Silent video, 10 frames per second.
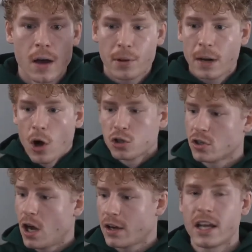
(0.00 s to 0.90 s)
but I'm also
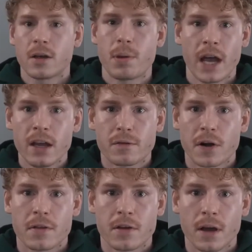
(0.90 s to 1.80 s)
not getting paid for
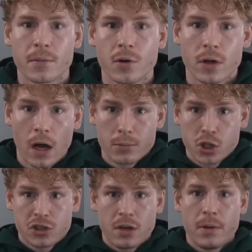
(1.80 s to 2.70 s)
anything I'm doing. I'm
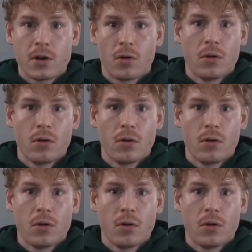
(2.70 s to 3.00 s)
just in the middle.